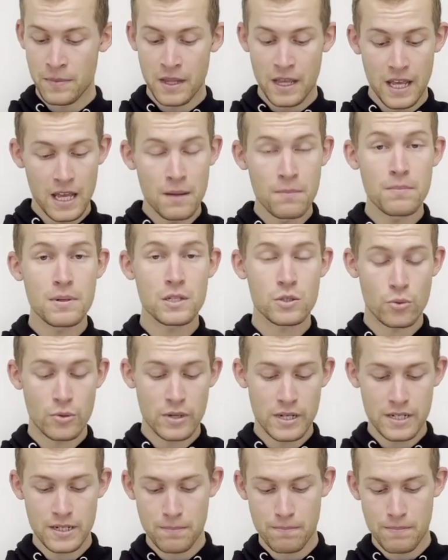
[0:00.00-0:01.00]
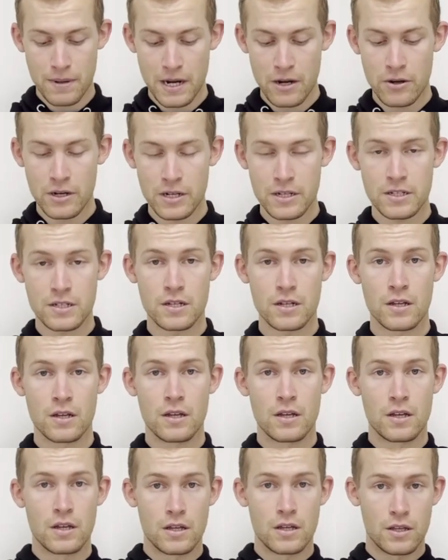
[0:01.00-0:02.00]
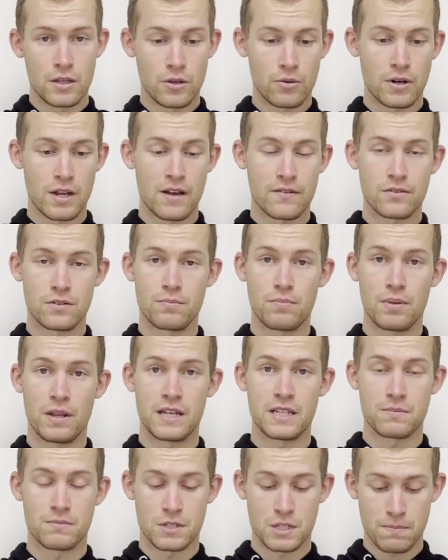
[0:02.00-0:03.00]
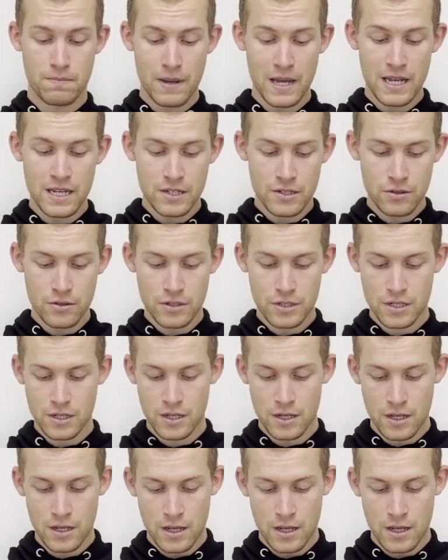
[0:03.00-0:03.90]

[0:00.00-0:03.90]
In between the bearings, you would have to place some spacers.